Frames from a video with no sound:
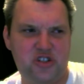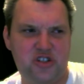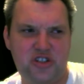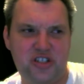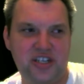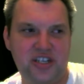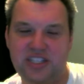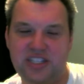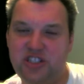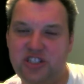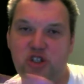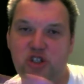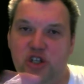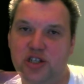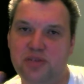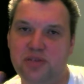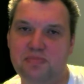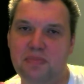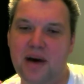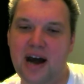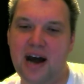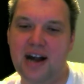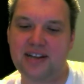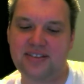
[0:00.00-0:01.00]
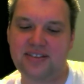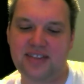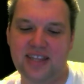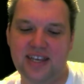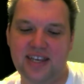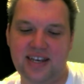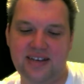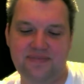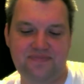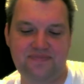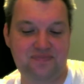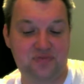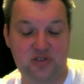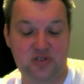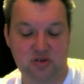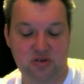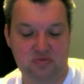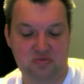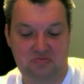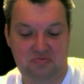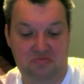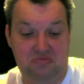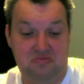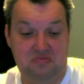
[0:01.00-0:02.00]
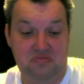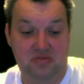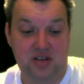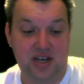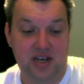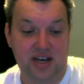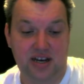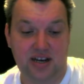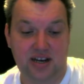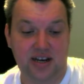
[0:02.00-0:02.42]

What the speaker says: It's just marked there. So yeah,